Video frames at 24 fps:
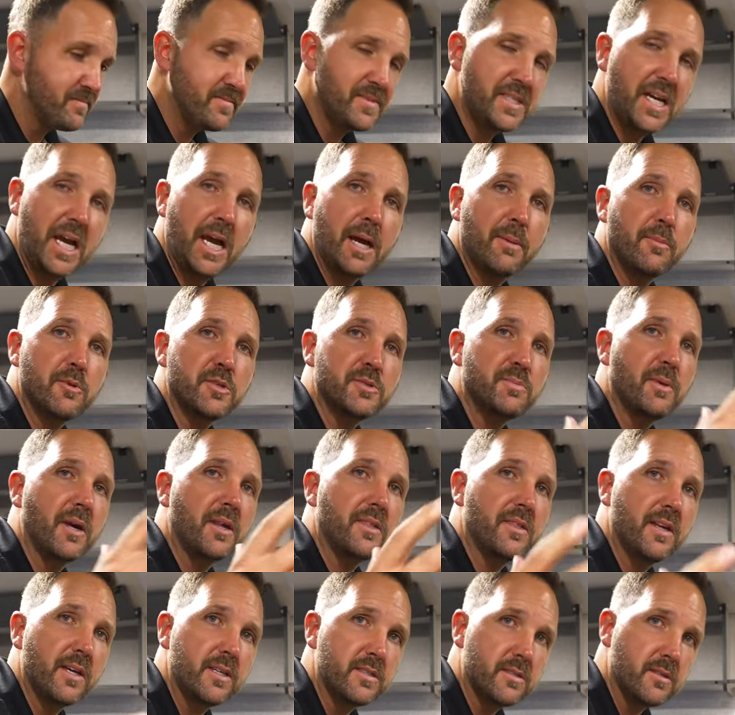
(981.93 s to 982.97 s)
Cameras make
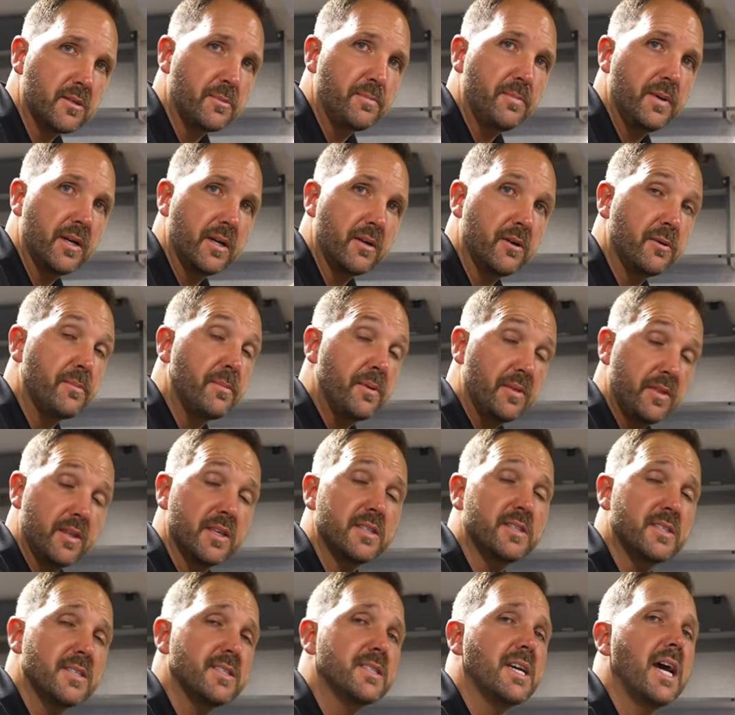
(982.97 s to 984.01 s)
things look bigger, but
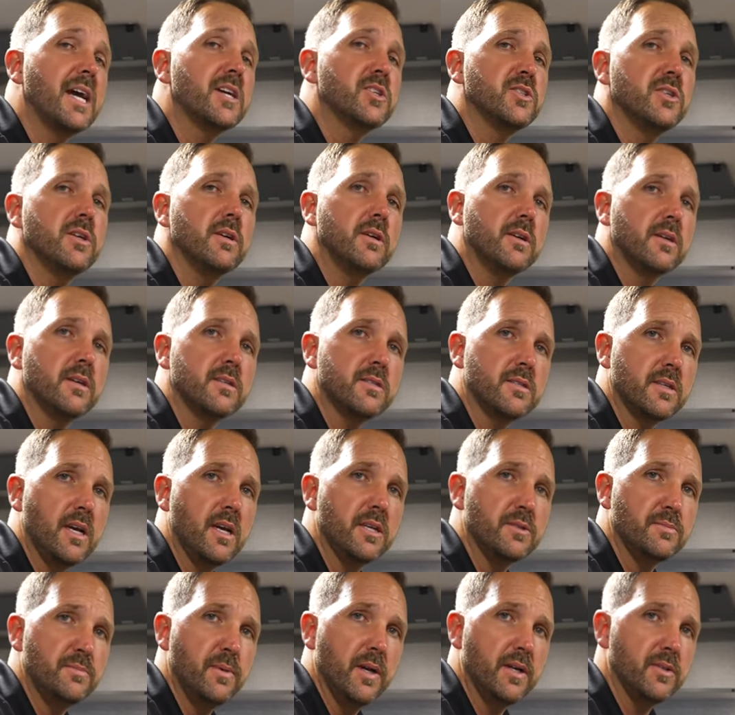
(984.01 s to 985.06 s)
this is actually a good
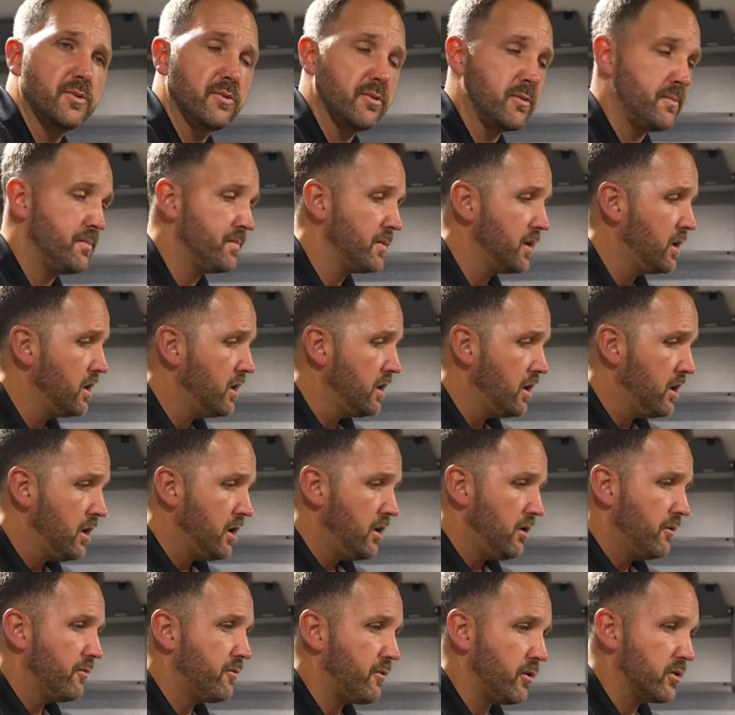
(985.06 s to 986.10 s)
sized bedroom.
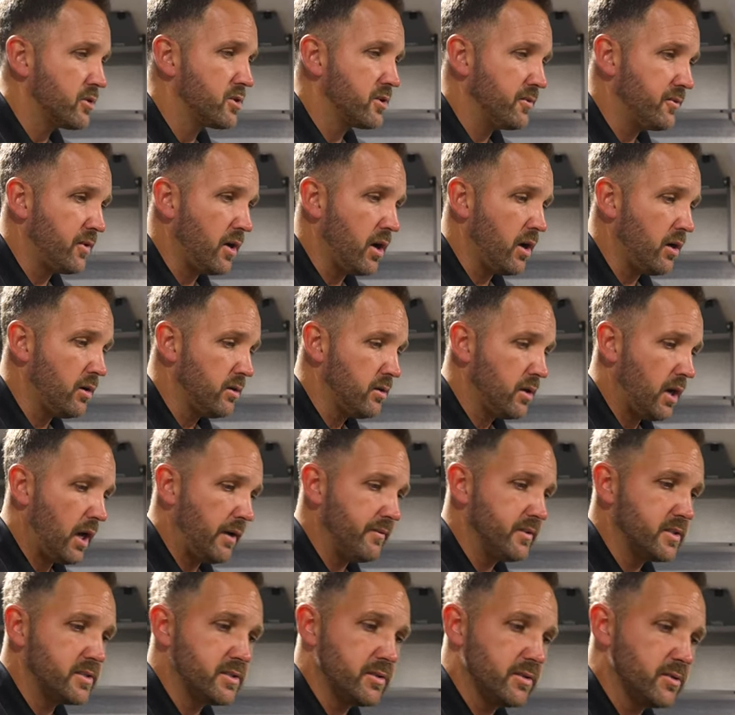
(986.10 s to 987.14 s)
First of all,
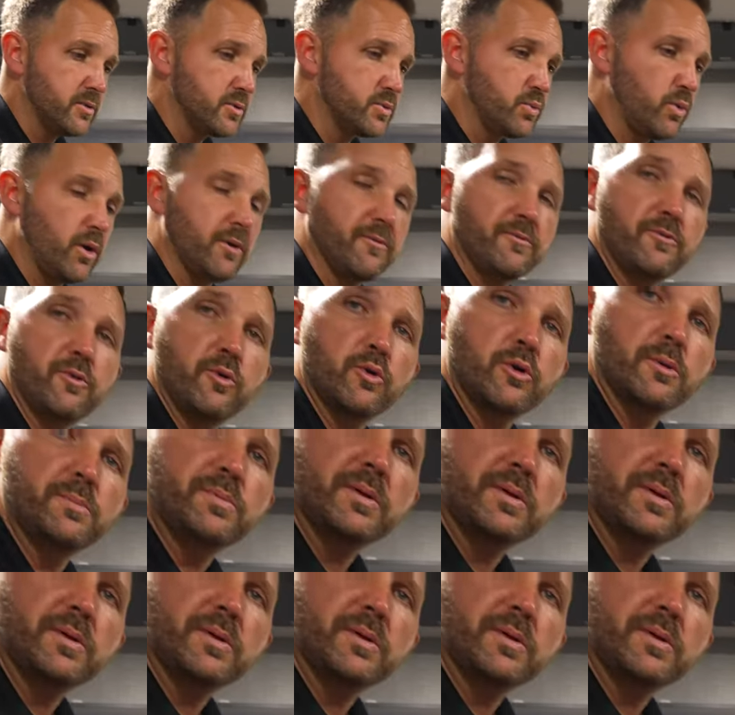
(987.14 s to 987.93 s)
obviously there's one floor